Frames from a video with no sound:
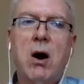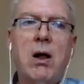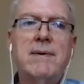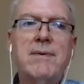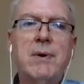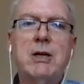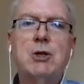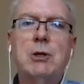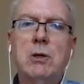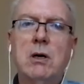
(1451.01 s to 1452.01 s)
all of
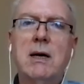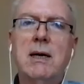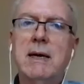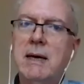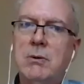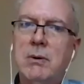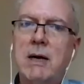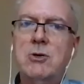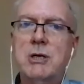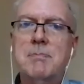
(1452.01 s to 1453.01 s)
which look in
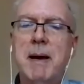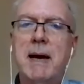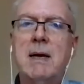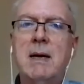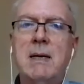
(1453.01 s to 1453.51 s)
retrospect